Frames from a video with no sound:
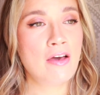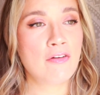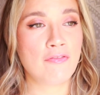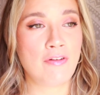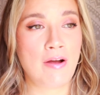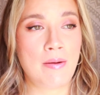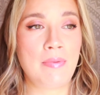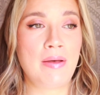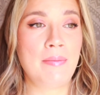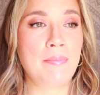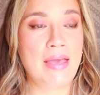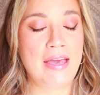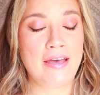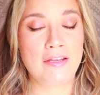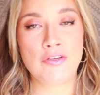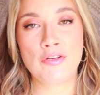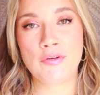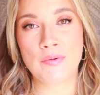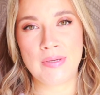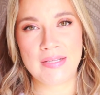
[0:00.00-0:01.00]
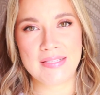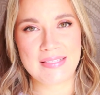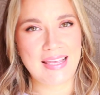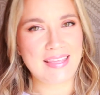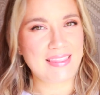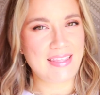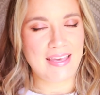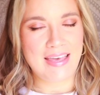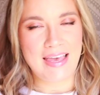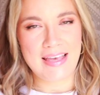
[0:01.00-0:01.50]
from a man who is, I
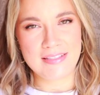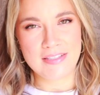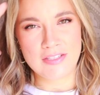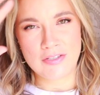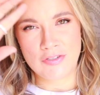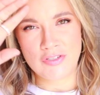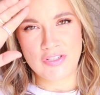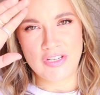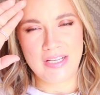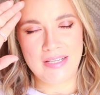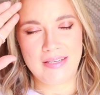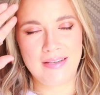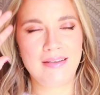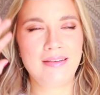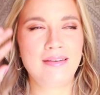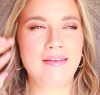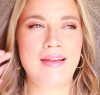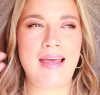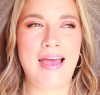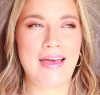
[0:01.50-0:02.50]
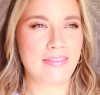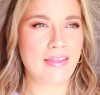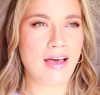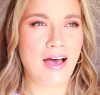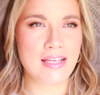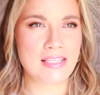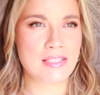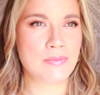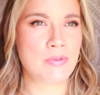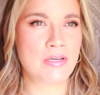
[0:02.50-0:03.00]
think, a head surgeon at the
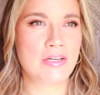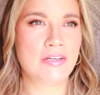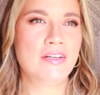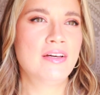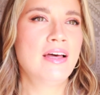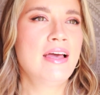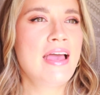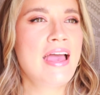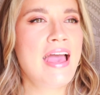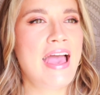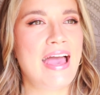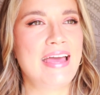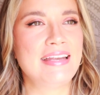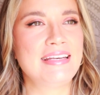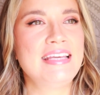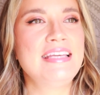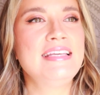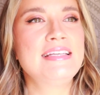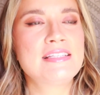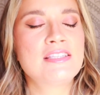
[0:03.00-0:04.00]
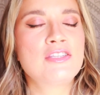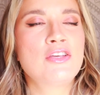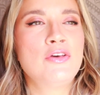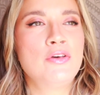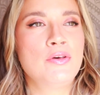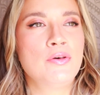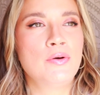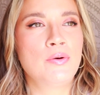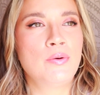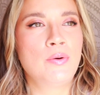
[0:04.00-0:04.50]
hospital, and he's
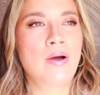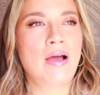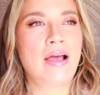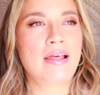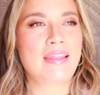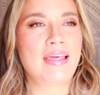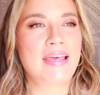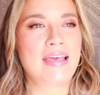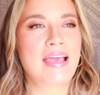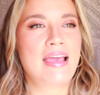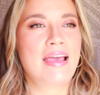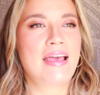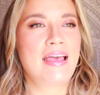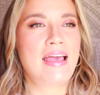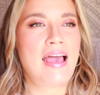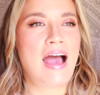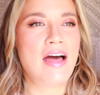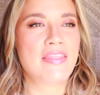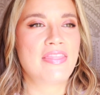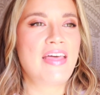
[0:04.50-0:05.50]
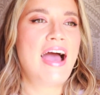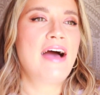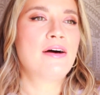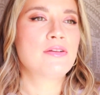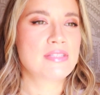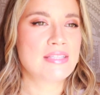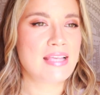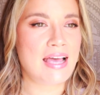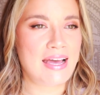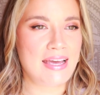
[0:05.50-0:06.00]
who, like, on the
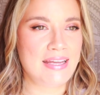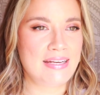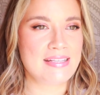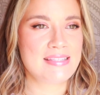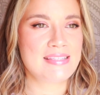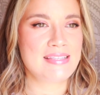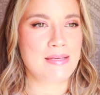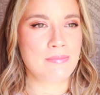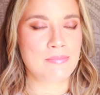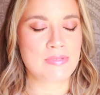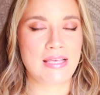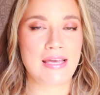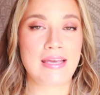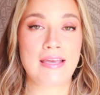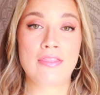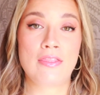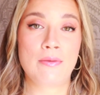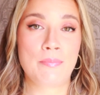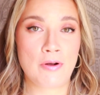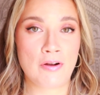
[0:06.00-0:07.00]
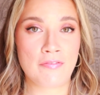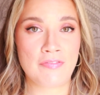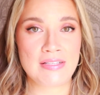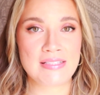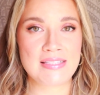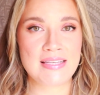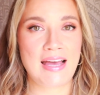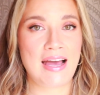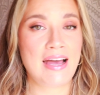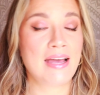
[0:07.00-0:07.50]
outside seems like the
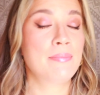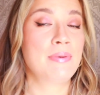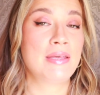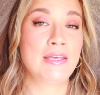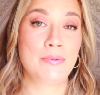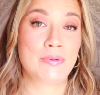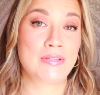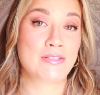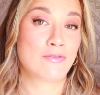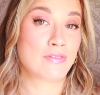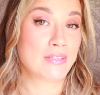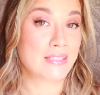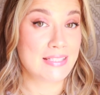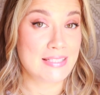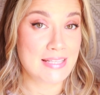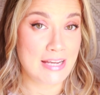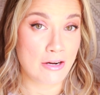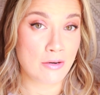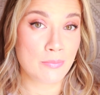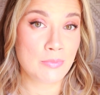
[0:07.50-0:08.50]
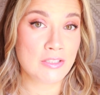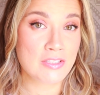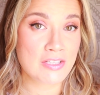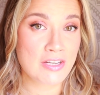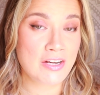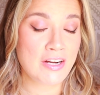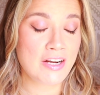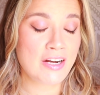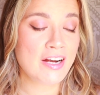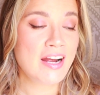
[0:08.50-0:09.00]
perfect guy, but he was really terrible to
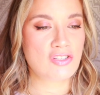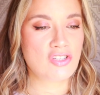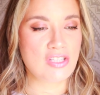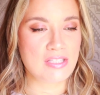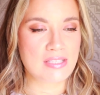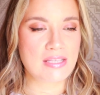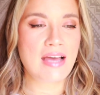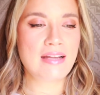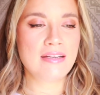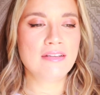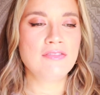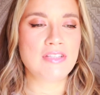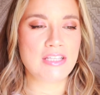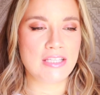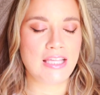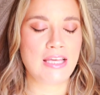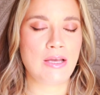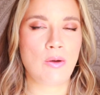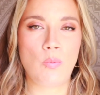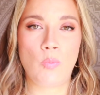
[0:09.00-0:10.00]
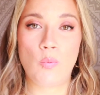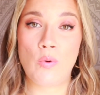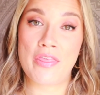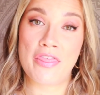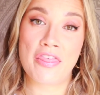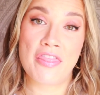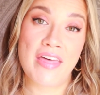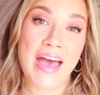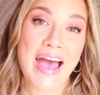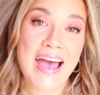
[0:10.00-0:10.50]
her. She's kind of dealing
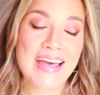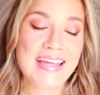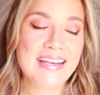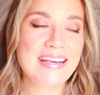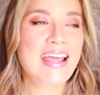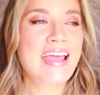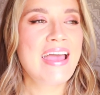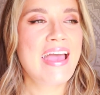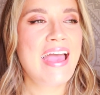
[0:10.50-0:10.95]
with that